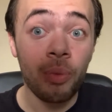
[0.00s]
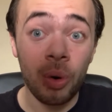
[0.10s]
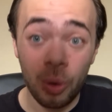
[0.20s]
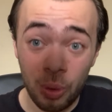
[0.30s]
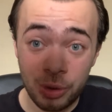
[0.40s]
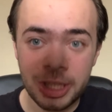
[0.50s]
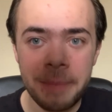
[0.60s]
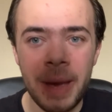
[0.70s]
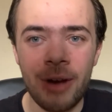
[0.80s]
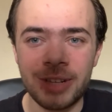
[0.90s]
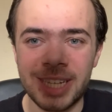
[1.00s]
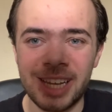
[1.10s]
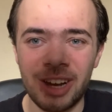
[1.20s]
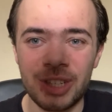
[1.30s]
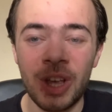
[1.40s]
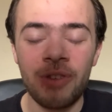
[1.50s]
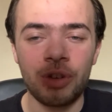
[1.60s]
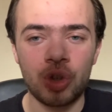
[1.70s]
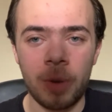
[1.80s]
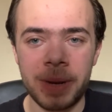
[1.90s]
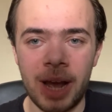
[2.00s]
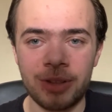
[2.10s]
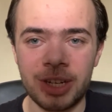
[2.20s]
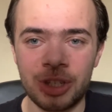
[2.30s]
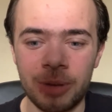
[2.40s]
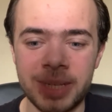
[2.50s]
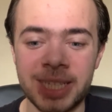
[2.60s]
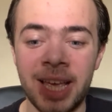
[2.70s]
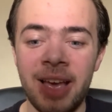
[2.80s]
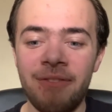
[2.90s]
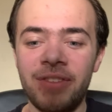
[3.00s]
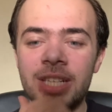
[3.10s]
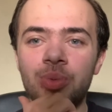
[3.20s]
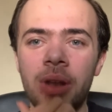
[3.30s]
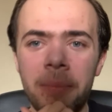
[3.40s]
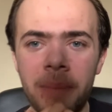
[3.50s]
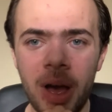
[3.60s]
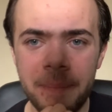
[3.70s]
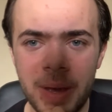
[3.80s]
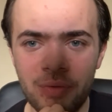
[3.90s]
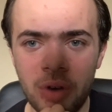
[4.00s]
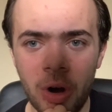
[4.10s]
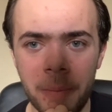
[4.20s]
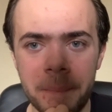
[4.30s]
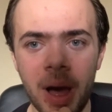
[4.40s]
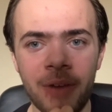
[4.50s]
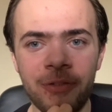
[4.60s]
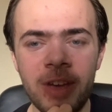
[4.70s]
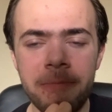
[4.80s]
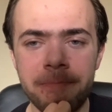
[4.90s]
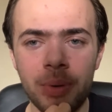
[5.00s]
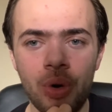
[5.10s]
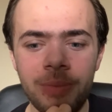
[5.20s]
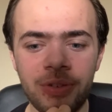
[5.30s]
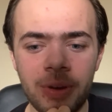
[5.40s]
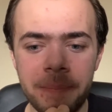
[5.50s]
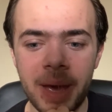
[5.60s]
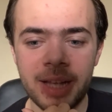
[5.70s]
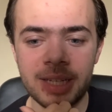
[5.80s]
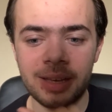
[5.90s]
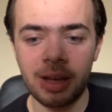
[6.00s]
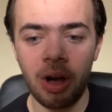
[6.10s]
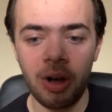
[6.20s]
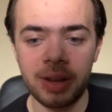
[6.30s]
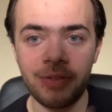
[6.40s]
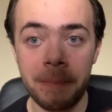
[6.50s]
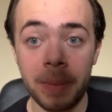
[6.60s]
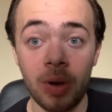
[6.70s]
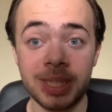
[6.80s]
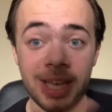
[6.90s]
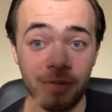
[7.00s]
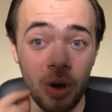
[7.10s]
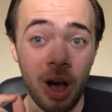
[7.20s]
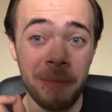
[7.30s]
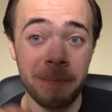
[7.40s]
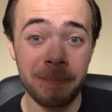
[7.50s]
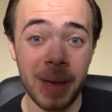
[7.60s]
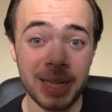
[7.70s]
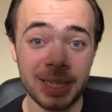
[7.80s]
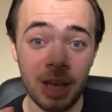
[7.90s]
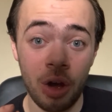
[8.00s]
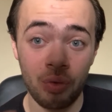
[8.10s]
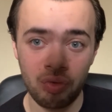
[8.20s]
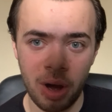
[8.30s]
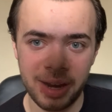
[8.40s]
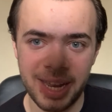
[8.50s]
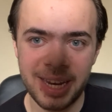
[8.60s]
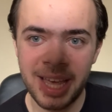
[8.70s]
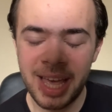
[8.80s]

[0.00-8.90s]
were also perilously close for dropping out to the top 6. This one I might be wrong, but I think Bournemouth, compared to Cardiff and Barnsley, have got a better run-in